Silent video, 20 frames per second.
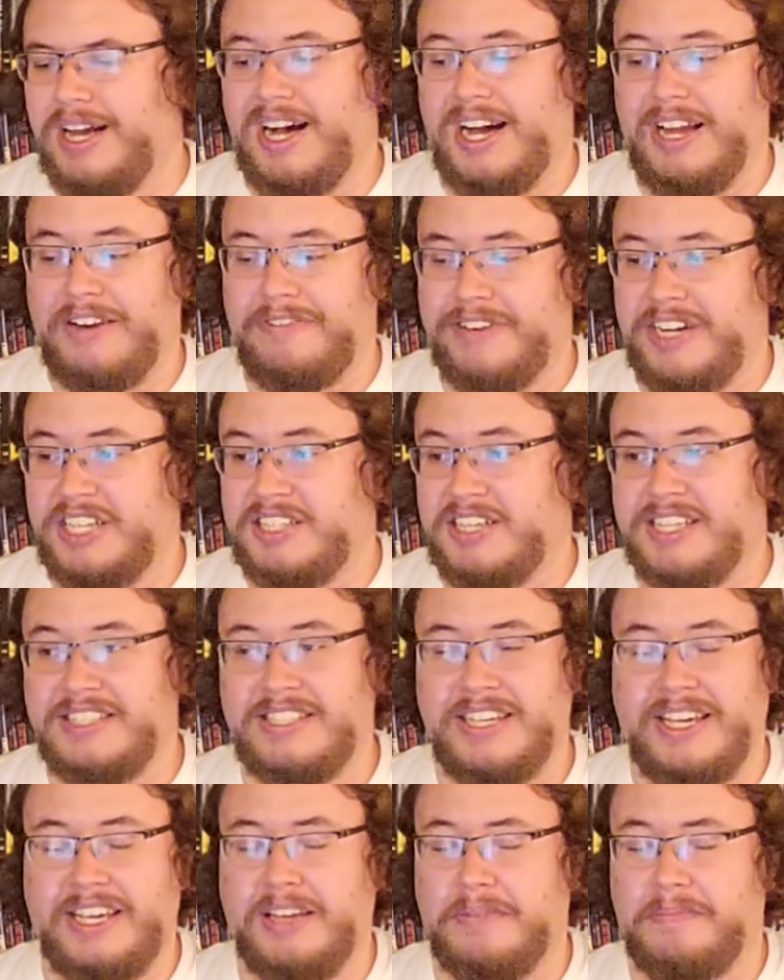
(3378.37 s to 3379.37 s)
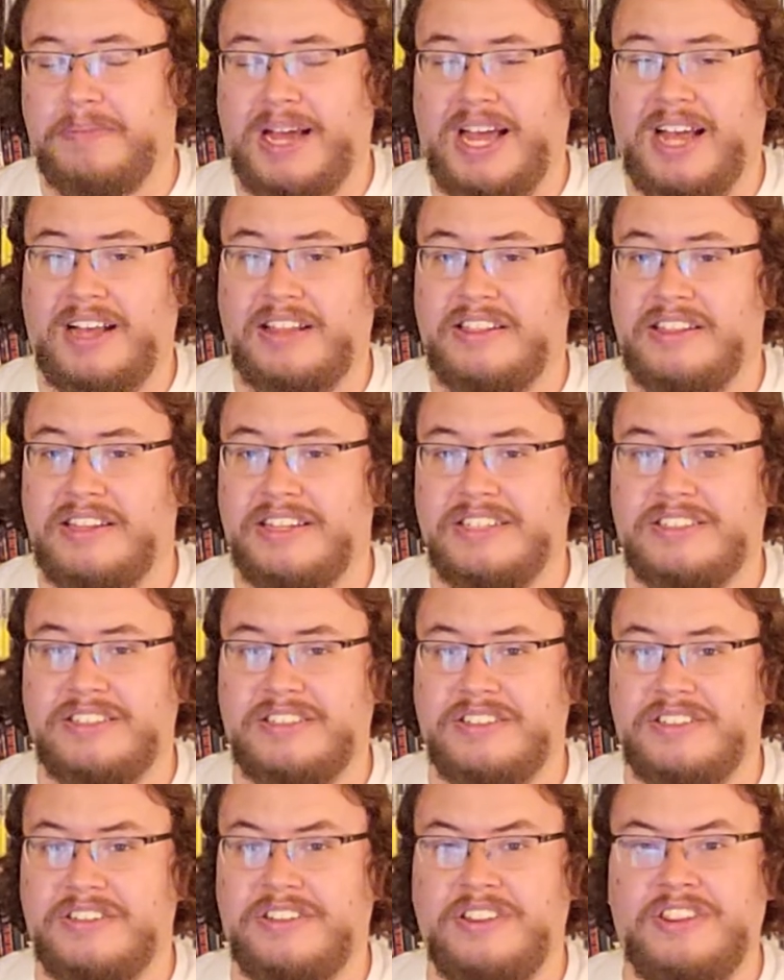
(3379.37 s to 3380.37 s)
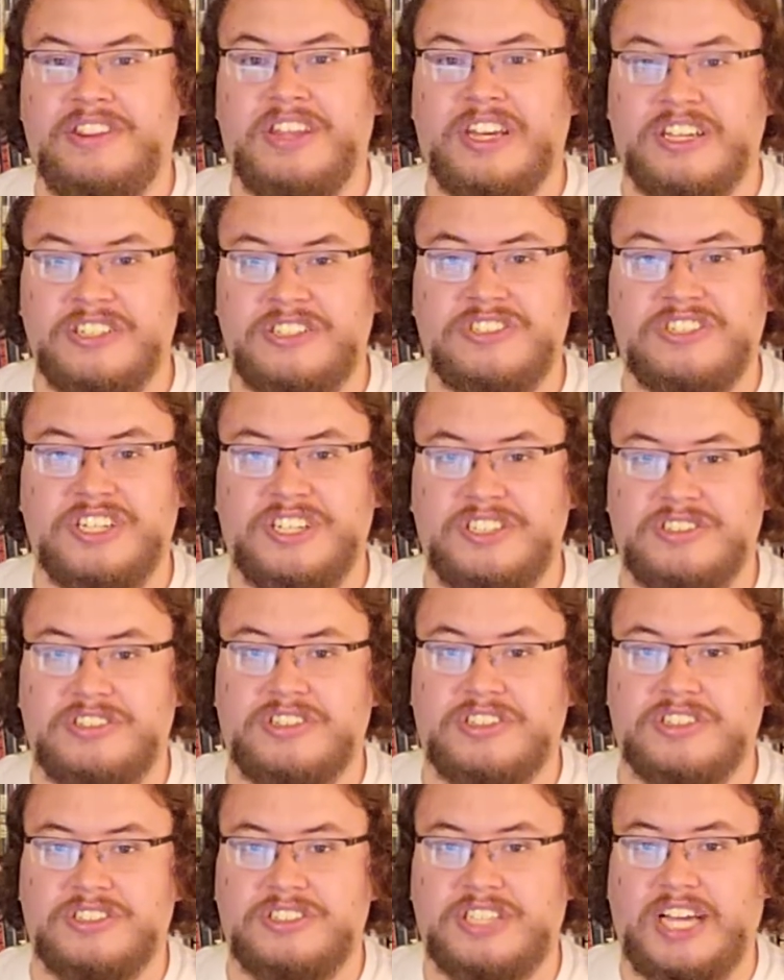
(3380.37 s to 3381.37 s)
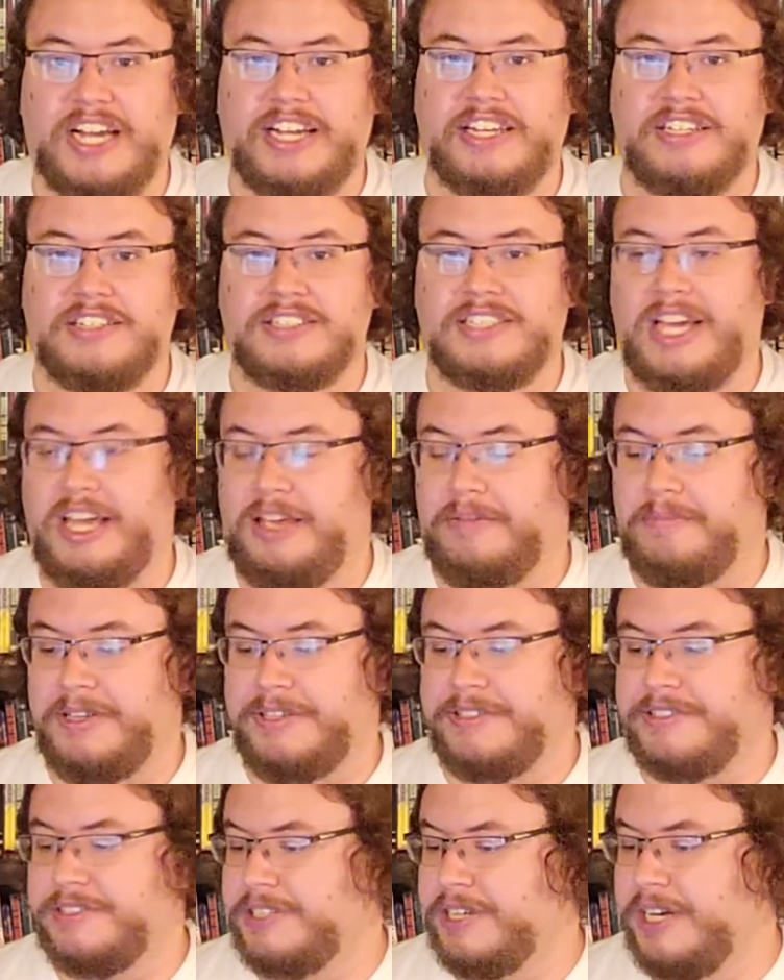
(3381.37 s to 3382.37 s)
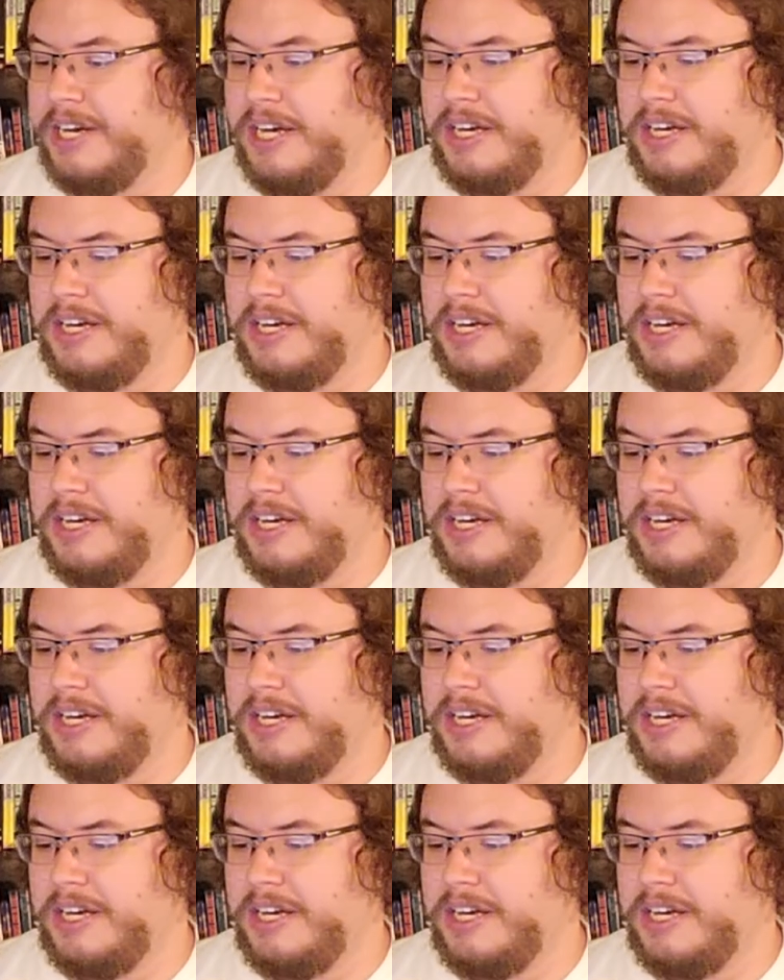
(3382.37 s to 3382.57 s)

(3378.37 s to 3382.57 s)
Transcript: In fact, I take it back. This this is the second tamest.